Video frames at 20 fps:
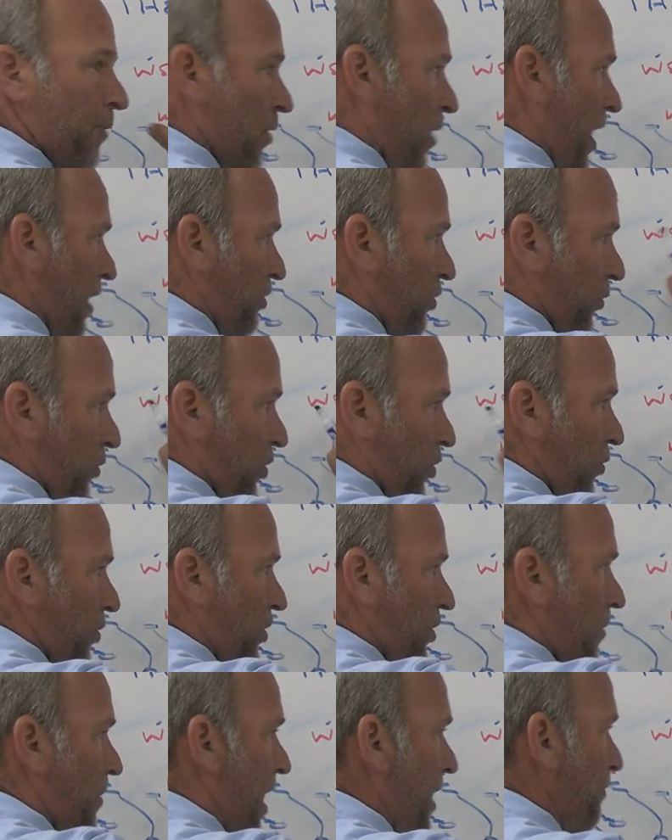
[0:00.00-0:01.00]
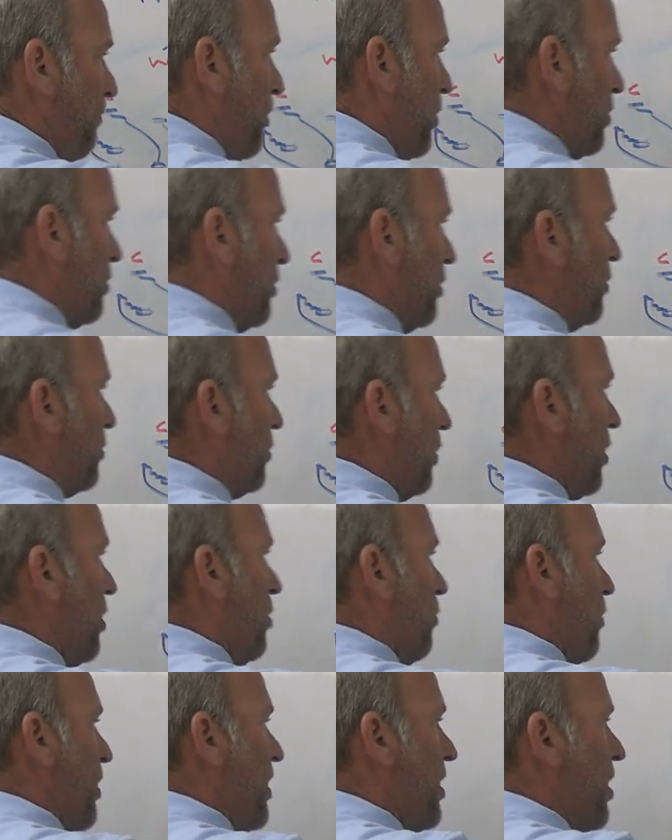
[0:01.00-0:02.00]
All right, so as soon as the Mike pushes,
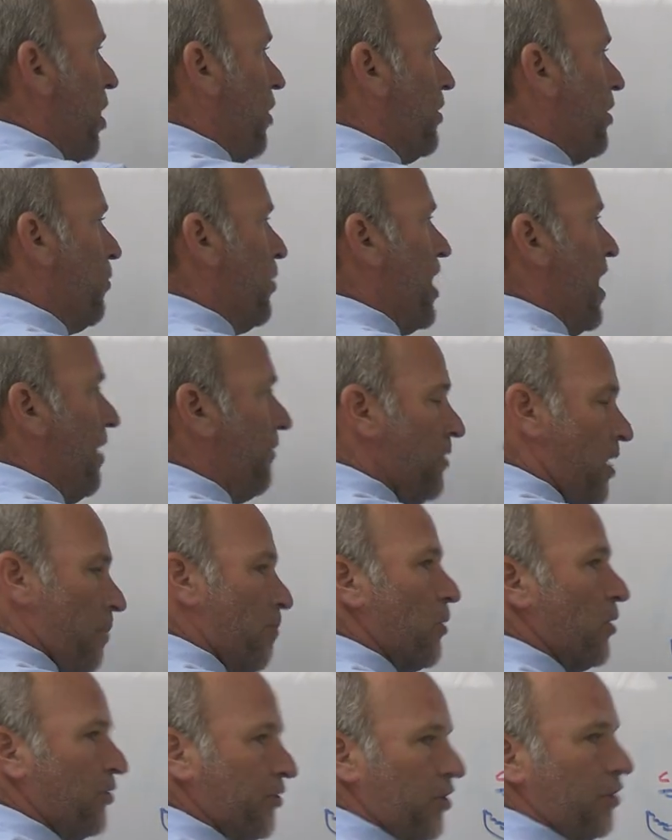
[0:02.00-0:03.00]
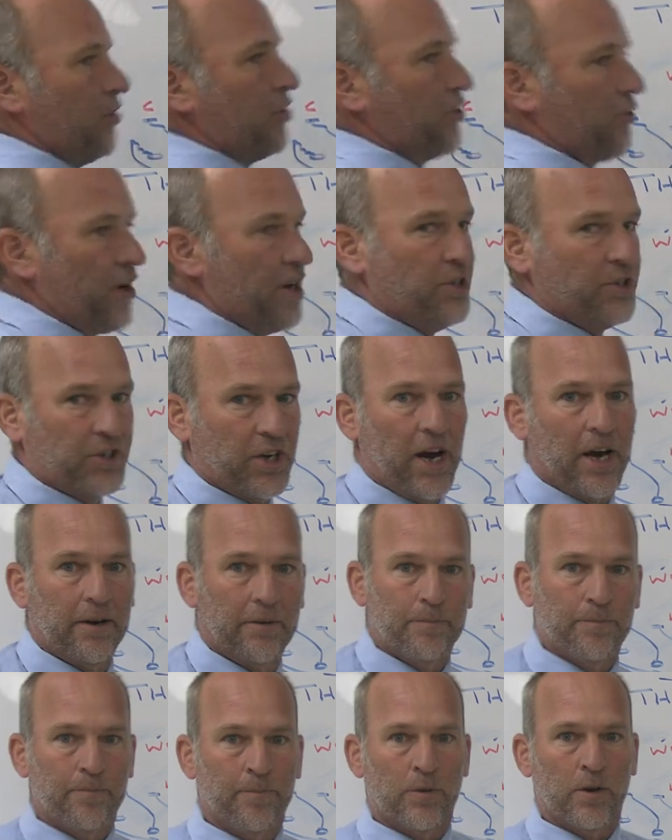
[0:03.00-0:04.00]
we know that we have numbers to the screen
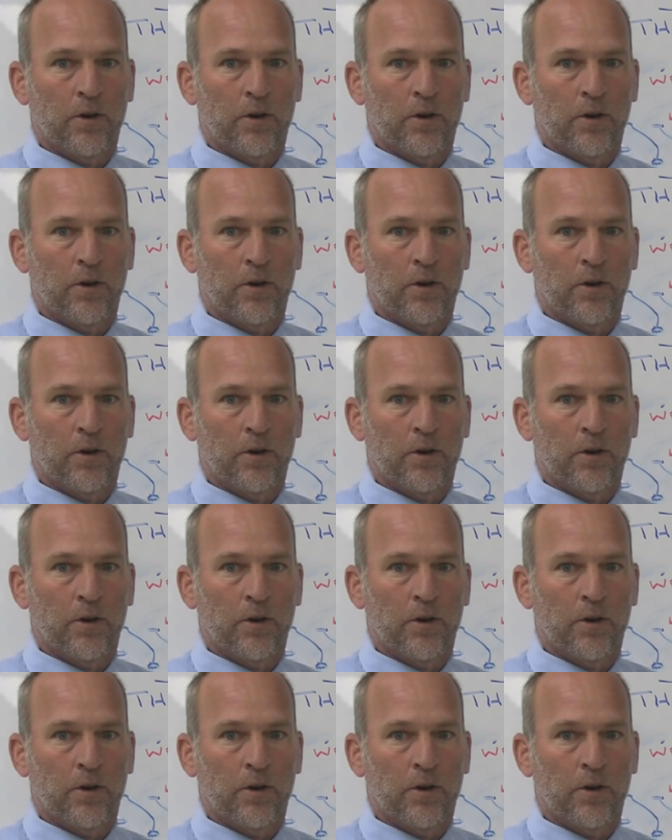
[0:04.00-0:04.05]
side.